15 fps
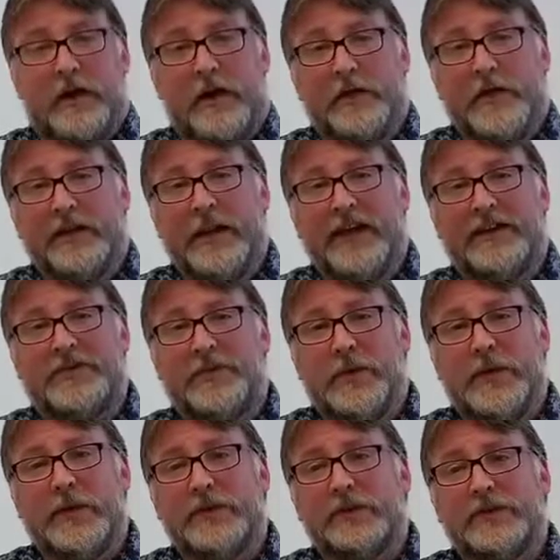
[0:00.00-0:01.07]
and then next
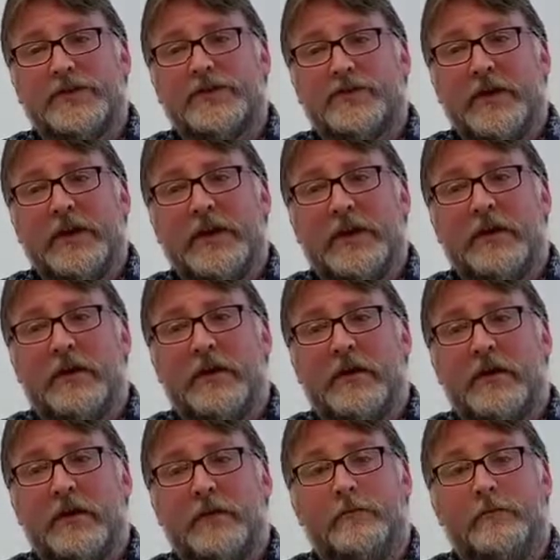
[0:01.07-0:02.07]
week there is training,